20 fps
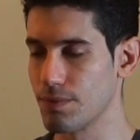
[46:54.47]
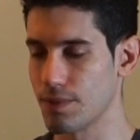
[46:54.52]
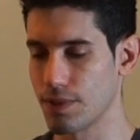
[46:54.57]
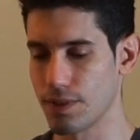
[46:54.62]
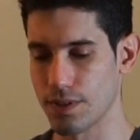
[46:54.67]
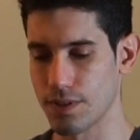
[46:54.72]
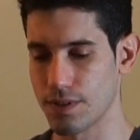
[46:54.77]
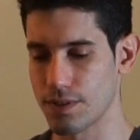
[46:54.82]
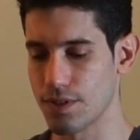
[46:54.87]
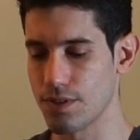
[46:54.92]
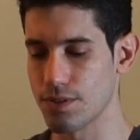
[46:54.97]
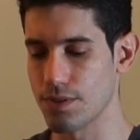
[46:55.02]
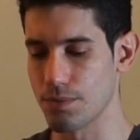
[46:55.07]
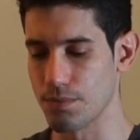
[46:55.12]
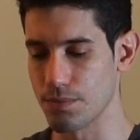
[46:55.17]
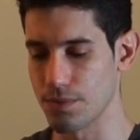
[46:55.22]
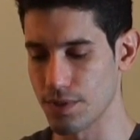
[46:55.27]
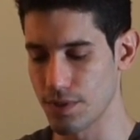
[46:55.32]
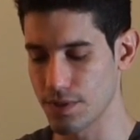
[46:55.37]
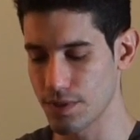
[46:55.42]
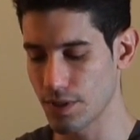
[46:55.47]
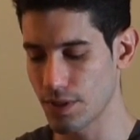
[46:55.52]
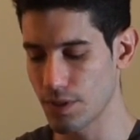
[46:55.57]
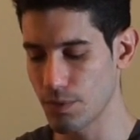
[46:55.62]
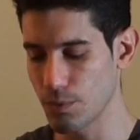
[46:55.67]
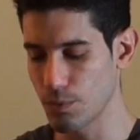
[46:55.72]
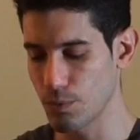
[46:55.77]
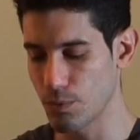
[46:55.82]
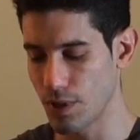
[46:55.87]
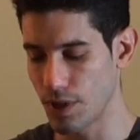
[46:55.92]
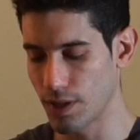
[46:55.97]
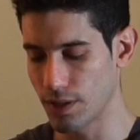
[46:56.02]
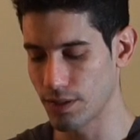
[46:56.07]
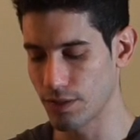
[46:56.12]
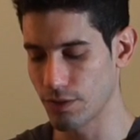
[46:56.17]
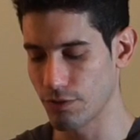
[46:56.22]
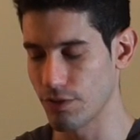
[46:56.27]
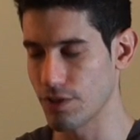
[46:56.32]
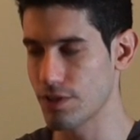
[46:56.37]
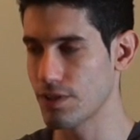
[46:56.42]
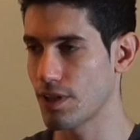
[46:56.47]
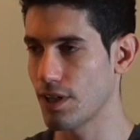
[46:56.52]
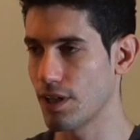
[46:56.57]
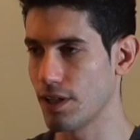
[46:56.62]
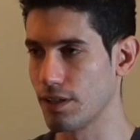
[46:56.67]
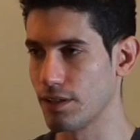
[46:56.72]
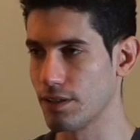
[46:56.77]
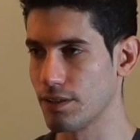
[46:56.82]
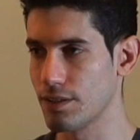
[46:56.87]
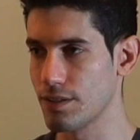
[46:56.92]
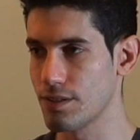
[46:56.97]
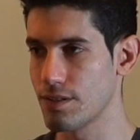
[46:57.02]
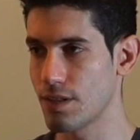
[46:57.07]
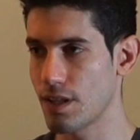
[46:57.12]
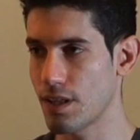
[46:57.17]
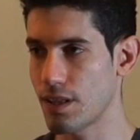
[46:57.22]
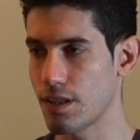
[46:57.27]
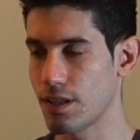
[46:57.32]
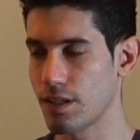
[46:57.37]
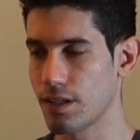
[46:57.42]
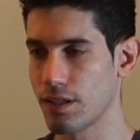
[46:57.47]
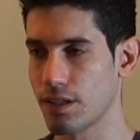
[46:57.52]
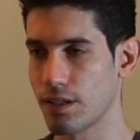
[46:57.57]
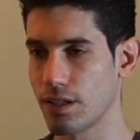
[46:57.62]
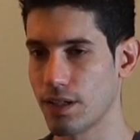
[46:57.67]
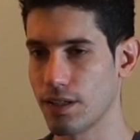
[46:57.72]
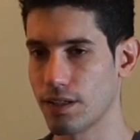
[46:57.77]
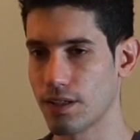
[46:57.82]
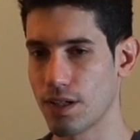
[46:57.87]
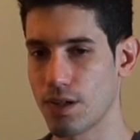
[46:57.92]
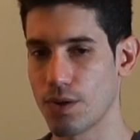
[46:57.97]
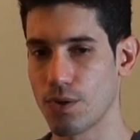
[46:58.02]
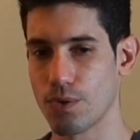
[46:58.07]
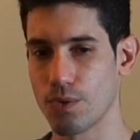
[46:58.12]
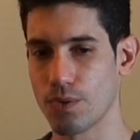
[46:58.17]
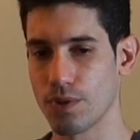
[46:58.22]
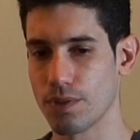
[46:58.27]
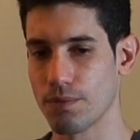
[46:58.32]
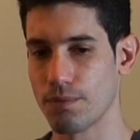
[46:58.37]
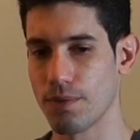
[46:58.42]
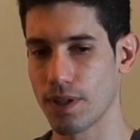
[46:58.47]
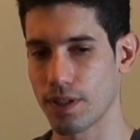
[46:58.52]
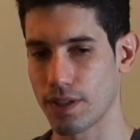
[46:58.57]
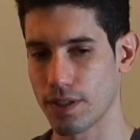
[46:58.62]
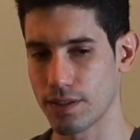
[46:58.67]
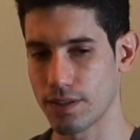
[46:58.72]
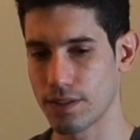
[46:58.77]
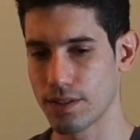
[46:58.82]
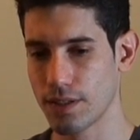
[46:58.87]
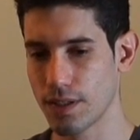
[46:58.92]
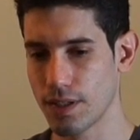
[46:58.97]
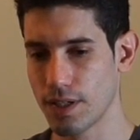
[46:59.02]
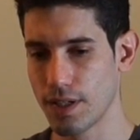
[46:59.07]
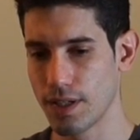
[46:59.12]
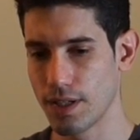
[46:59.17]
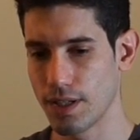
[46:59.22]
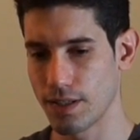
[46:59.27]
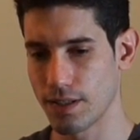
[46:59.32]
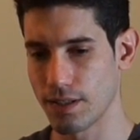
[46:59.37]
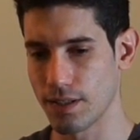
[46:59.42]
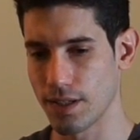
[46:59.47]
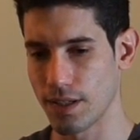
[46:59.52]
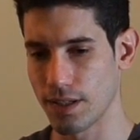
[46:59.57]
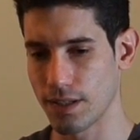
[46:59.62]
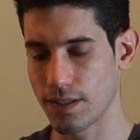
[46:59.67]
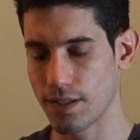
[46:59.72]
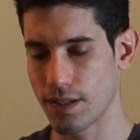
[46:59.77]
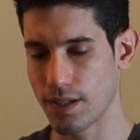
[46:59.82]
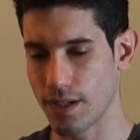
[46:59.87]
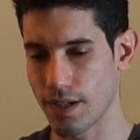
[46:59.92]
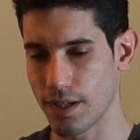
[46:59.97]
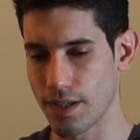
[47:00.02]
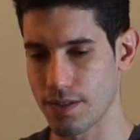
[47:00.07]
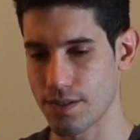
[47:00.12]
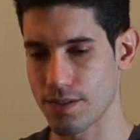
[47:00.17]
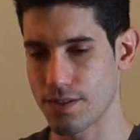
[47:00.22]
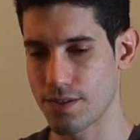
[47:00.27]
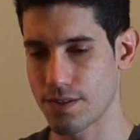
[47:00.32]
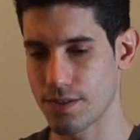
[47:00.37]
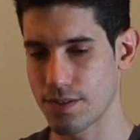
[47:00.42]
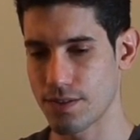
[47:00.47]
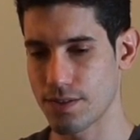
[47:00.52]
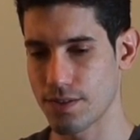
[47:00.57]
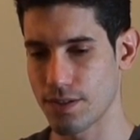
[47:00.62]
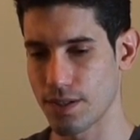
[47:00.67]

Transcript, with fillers: Uh, systems. It's really one of its kind. There's nothing right now in the market that has